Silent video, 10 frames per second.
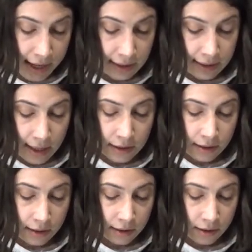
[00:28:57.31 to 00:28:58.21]
and
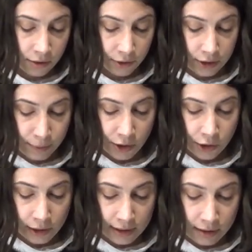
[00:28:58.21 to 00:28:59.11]
status through
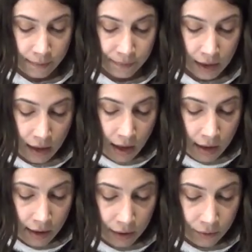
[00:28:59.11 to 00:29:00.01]
spiritualism
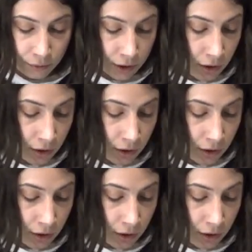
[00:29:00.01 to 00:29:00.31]
that would